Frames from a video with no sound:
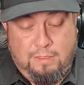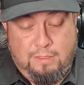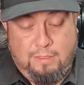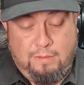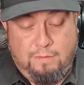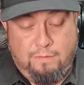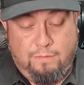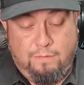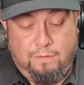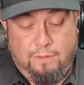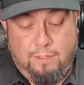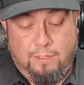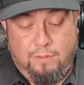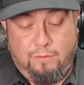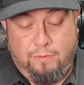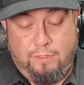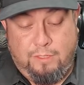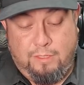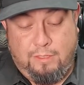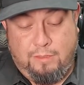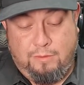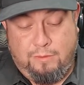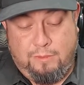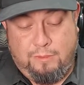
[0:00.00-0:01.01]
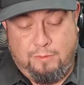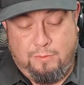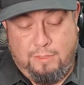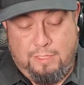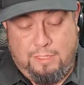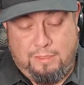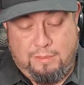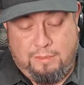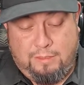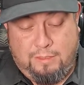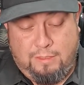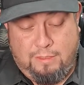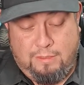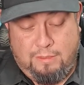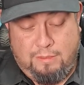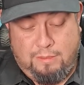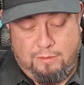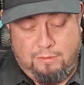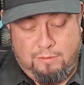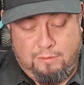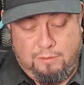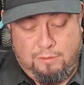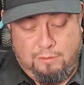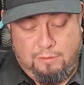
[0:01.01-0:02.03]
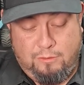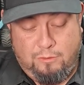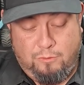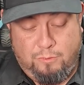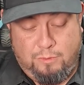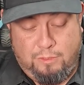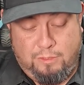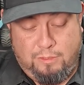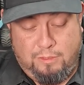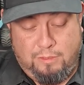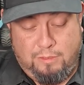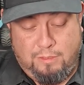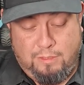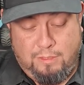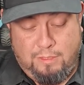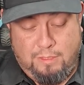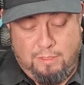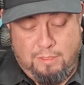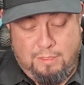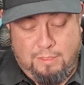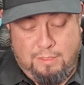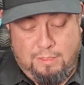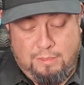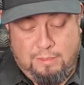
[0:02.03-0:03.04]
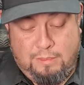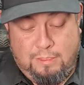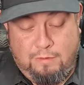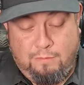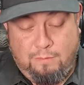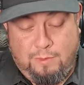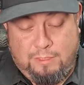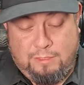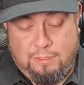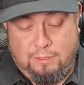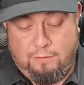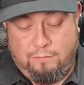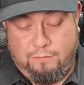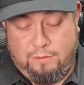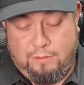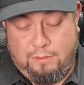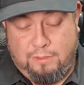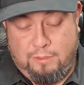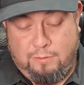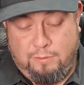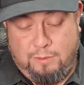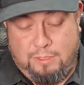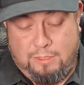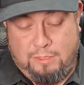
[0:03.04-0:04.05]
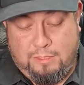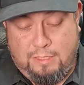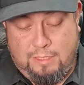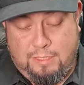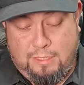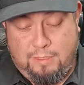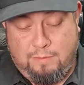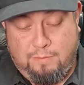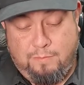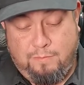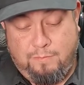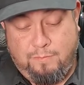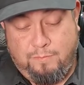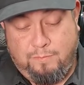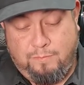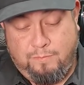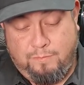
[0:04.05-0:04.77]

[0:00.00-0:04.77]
If not, we can always mask it. I was just hoping to save myself a little bit of time.